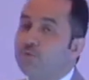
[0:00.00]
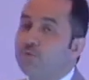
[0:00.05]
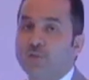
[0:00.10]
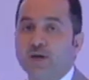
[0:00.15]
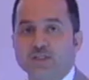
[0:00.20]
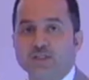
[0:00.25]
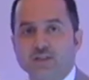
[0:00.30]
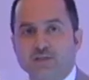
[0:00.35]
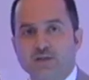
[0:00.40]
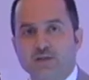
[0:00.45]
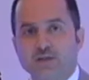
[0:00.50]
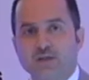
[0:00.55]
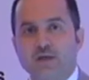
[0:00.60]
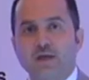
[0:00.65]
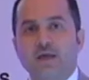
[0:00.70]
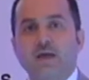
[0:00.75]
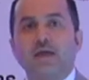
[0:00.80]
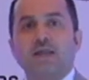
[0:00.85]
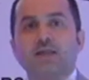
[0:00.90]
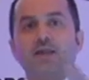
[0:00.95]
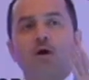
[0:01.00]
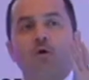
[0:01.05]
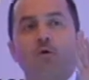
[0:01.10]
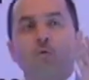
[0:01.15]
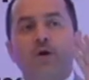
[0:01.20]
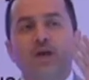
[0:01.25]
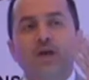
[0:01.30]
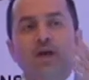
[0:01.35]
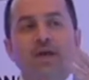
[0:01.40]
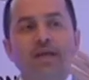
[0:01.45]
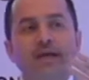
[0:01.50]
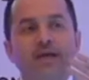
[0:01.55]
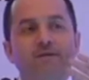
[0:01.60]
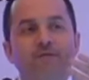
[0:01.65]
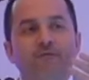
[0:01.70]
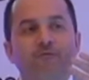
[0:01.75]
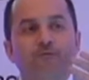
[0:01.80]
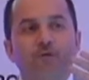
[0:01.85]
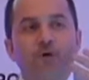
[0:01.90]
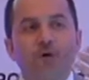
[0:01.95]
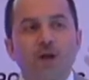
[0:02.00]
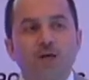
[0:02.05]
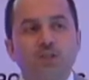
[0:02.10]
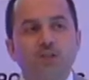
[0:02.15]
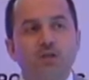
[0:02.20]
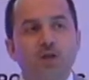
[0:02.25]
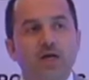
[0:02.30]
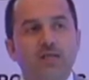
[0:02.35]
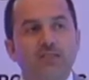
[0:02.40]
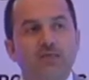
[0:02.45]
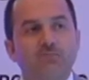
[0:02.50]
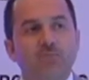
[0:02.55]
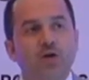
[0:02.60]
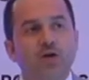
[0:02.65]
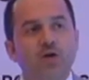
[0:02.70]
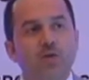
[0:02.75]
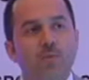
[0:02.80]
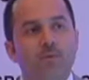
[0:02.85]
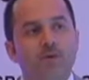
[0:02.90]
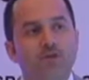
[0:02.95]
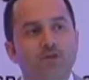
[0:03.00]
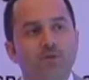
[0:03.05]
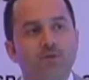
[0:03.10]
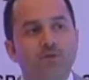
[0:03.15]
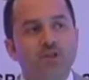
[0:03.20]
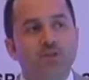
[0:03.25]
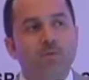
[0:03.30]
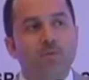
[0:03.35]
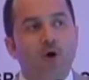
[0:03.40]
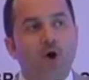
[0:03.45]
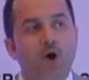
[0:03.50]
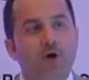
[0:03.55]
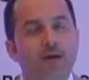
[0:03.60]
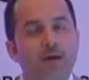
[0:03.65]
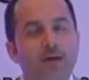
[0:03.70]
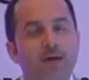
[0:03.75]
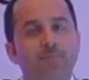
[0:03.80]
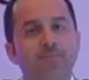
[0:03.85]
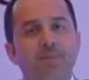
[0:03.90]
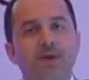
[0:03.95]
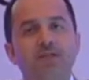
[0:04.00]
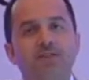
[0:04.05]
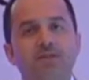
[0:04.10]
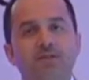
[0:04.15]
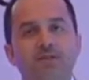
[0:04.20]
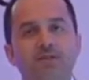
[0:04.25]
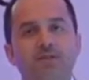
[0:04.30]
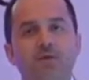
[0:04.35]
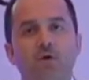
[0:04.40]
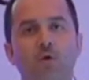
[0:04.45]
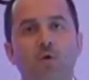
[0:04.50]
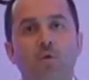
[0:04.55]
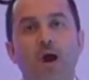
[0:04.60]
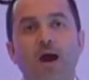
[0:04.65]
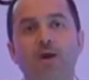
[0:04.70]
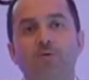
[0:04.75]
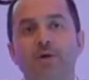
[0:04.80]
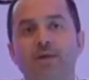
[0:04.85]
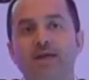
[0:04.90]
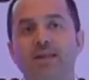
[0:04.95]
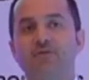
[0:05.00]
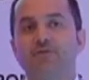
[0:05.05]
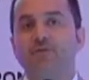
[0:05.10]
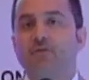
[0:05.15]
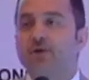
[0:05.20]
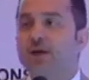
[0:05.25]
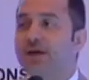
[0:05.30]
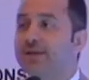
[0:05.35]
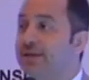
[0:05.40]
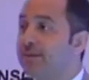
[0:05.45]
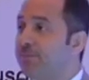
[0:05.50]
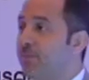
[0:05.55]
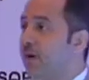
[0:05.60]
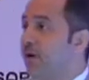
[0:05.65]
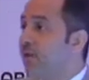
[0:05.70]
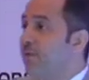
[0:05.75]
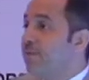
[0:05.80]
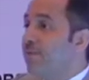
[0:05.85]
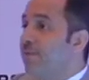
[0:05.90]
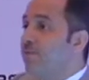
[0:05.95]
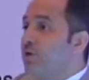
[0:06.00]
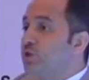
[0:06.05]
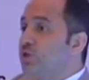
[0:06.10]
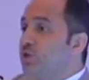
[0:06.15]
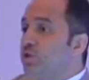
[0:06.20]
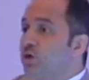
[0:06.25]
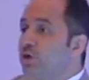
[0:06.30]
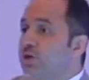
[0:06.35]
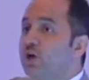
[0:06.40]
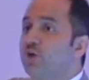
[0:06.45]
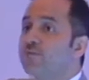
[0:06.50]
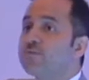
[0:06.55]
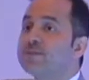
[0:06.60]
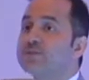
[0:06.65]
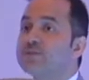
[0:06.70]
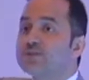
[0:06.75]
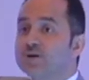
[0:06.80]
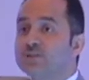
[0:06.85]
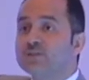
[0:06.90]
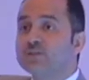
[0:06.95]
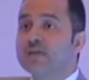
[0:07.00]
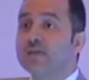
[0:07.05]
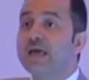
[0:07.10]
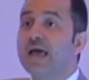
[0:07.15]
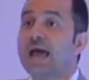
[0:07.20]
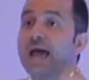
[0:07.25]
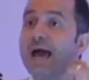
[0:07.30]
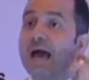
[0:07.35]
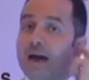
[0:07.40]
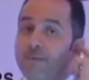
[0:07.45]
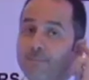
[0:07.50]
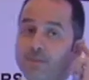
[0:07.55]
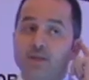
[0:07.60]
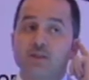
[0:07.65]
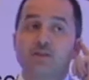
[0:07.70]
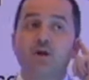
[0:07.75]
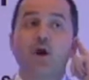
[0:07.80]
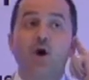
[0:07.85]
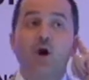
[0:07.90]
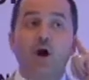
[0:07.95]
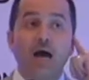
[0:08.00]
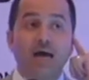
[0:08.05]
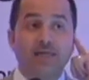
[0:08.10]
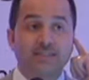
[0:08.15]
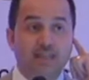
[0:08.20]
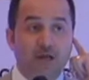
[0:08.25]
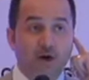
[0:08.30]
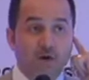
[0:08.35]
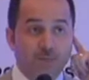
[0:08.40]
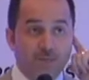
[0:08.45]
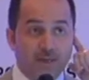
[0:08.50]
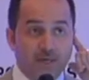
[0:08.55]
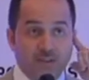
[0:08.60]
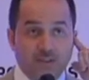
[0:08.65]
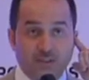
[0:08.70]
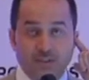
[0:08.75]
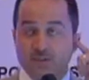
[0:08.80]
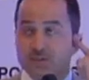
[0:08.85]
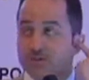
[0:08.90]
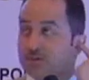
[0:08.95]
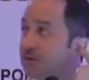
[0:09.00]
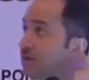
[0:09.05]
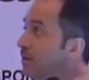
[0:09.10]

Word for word: outpatient. Now, we kind of focus on antimicrobial stewardship on inpatient, and we kind of forget about the majority of prescription happened as an outpatient.